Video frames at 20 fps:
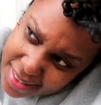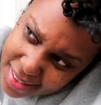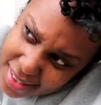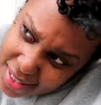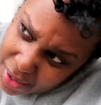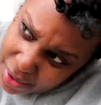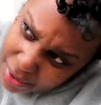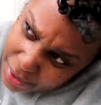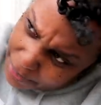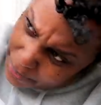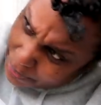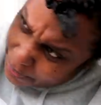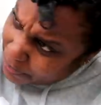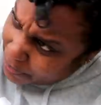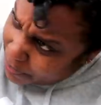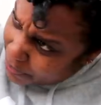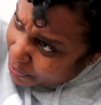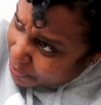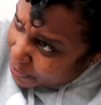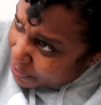So
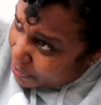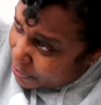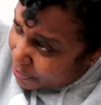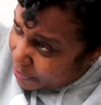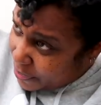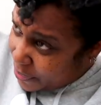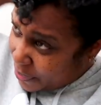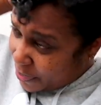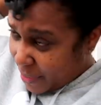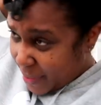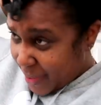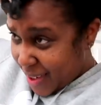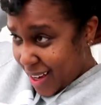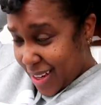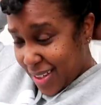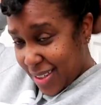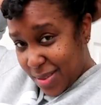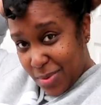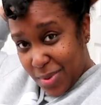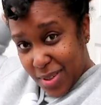
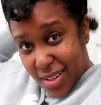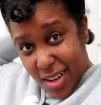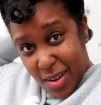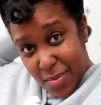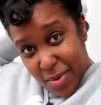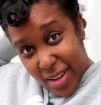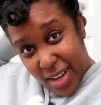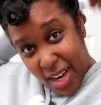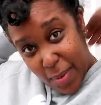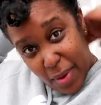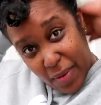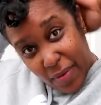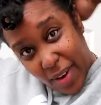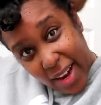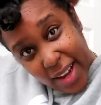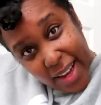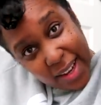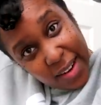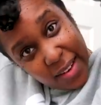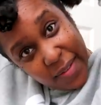I just want to come on here before
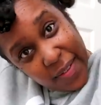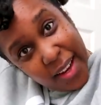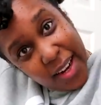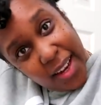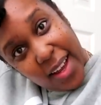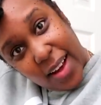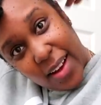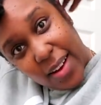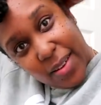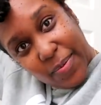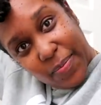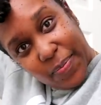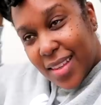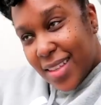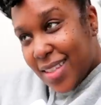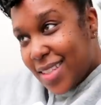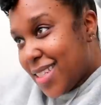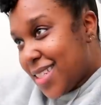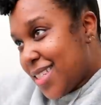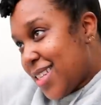I end the video.
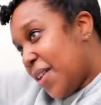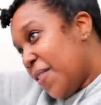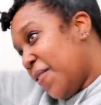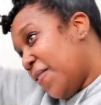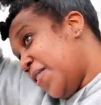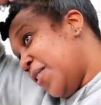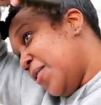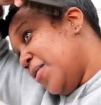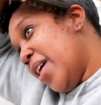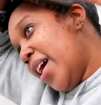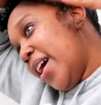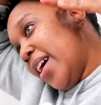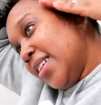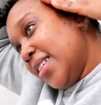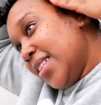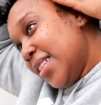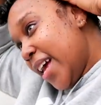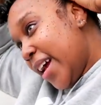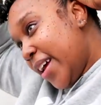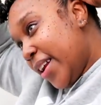This is a few
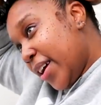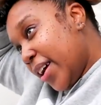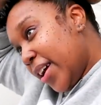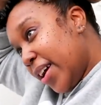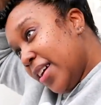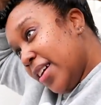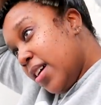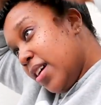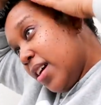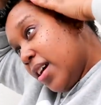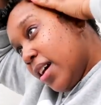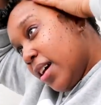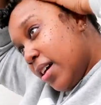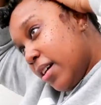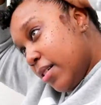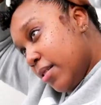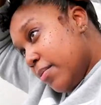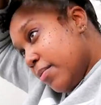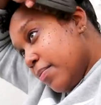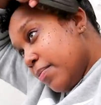days later,
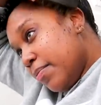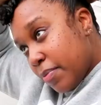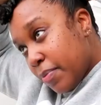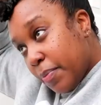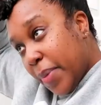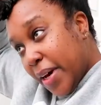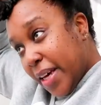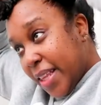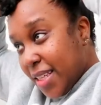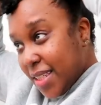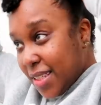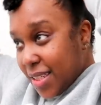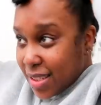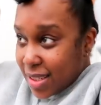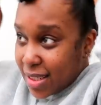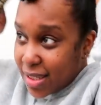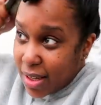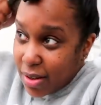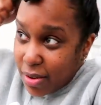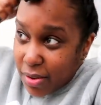um, but this
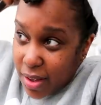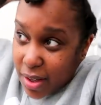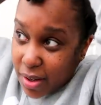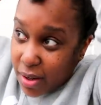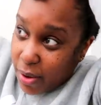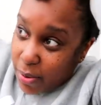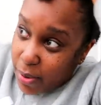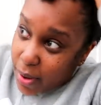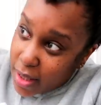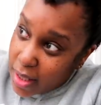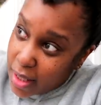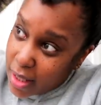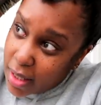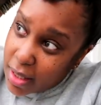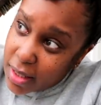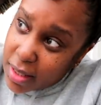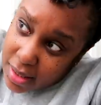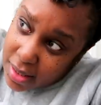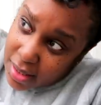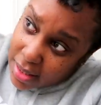is still the
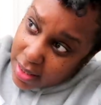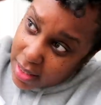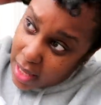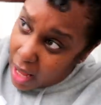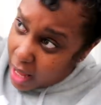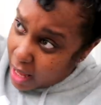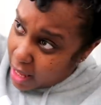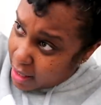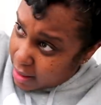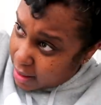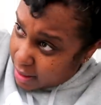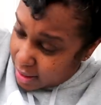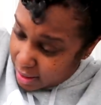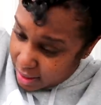Gorilla Snot.